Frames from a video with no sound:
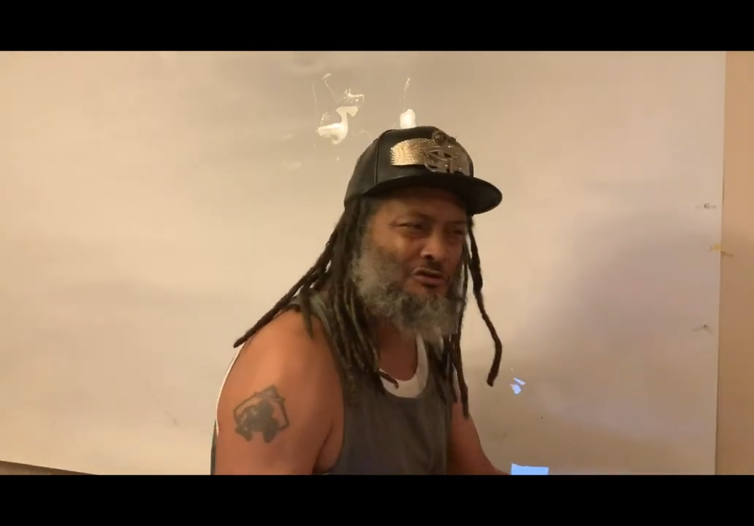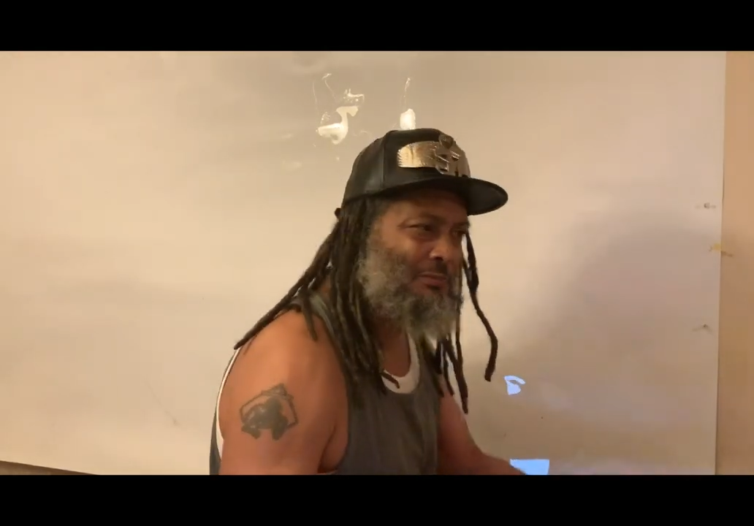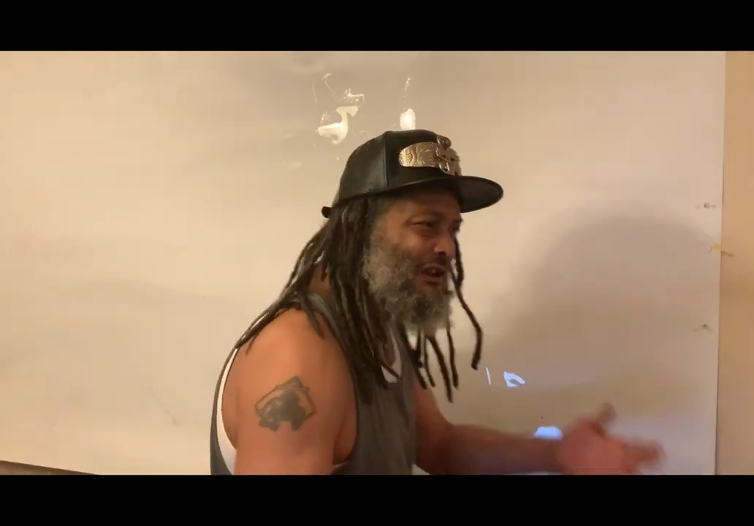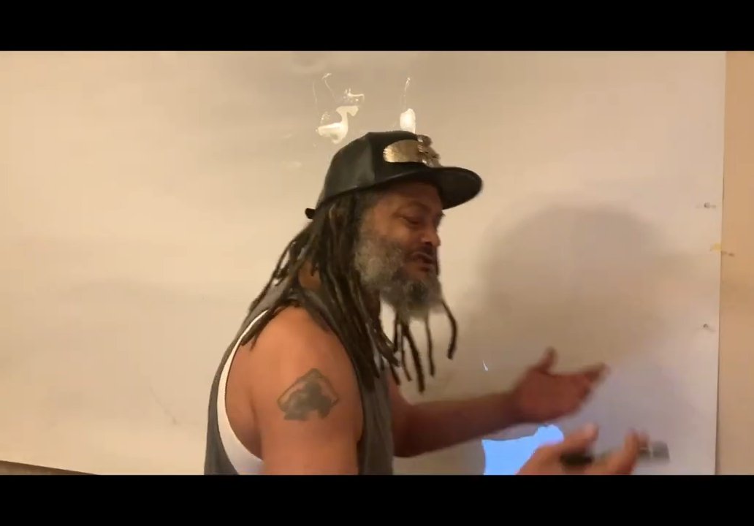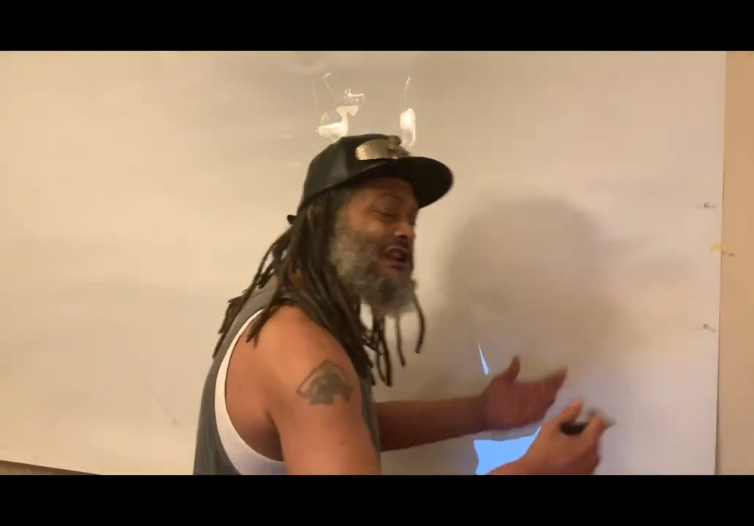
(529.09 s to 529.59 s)
But
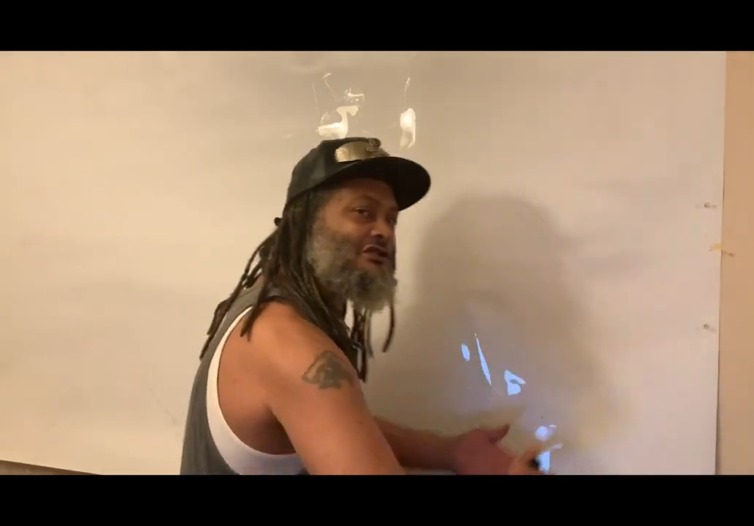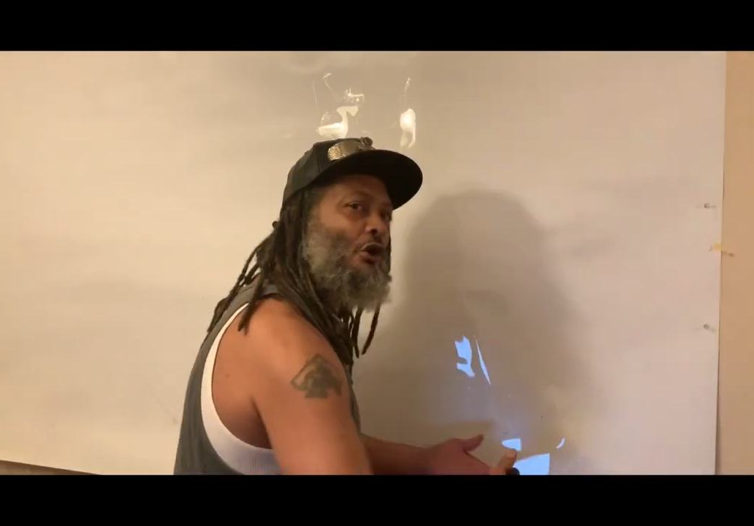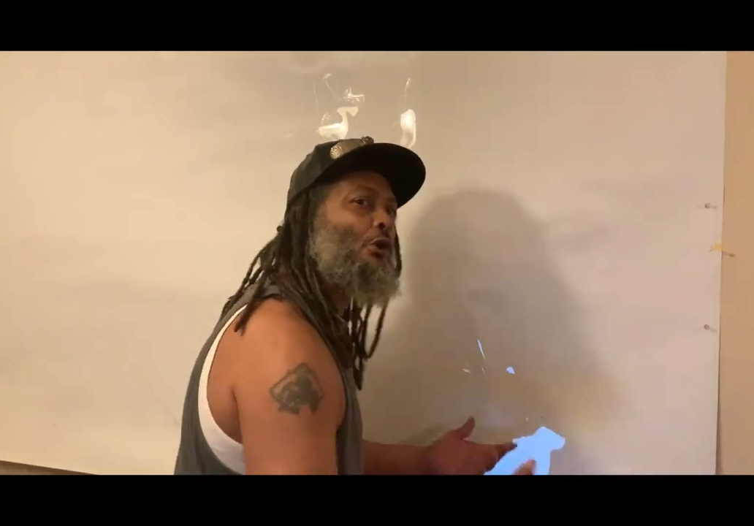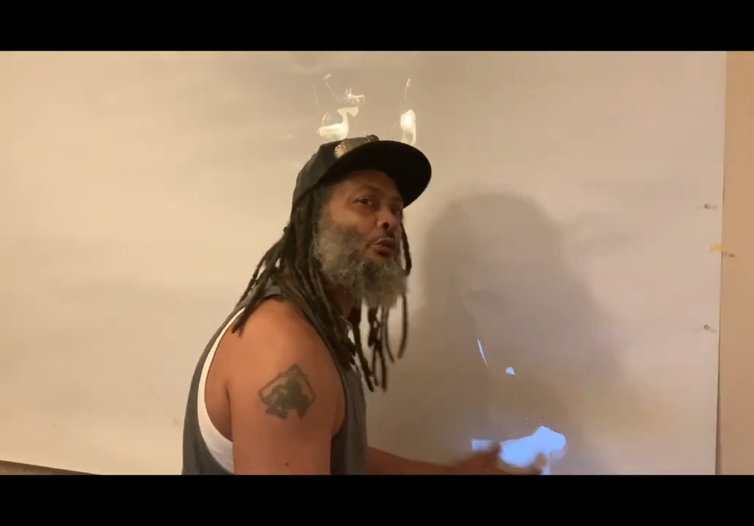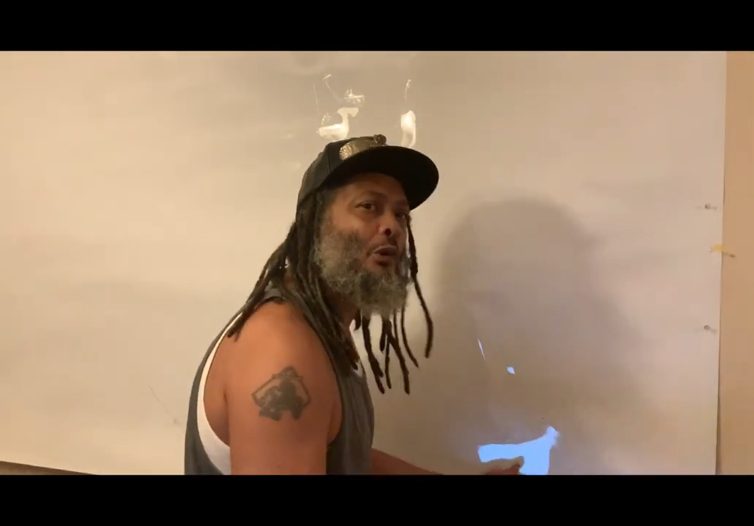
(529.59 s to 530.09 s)
that's not the
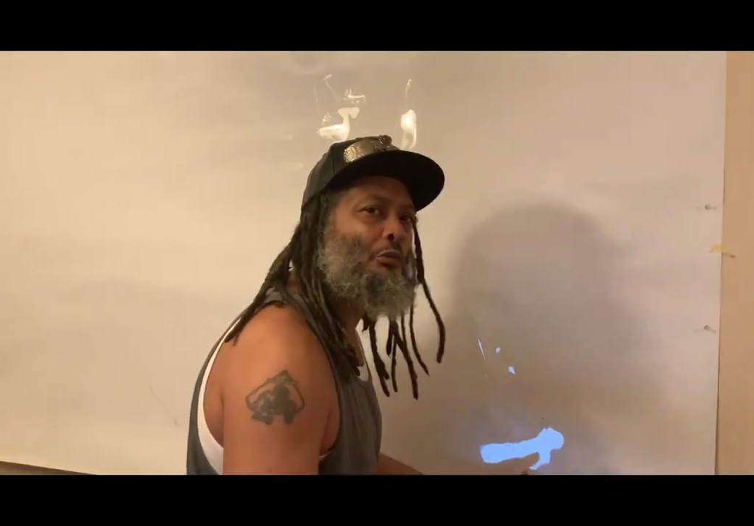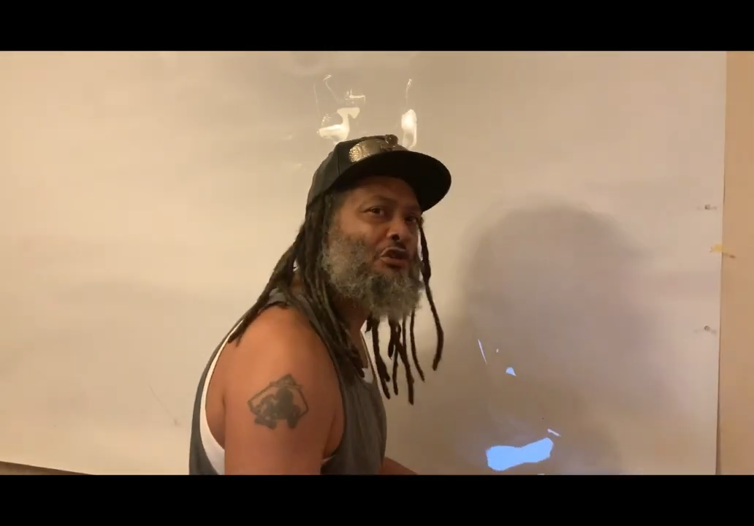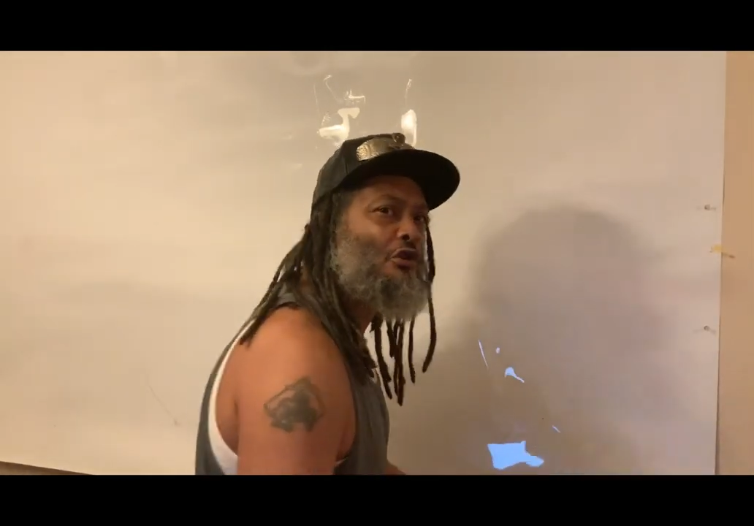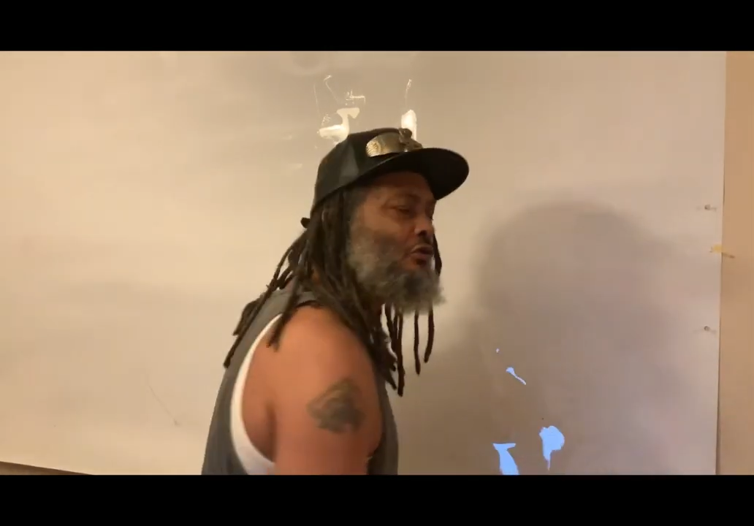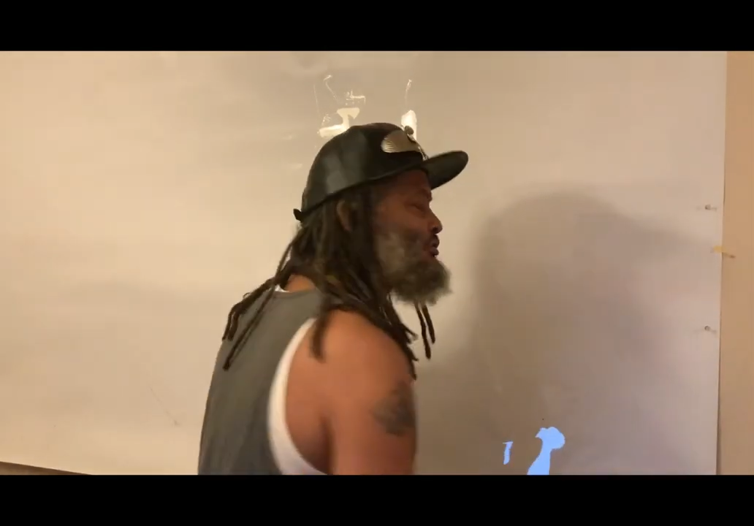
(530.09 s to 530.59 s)
only one we
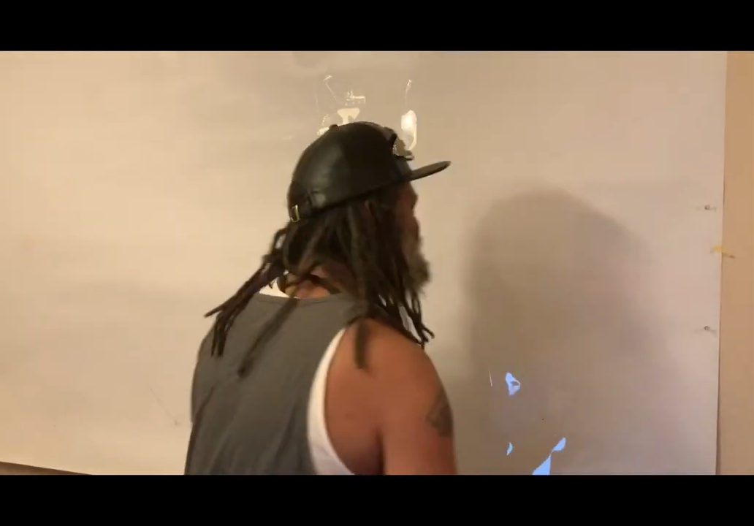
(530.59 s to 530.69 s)
use.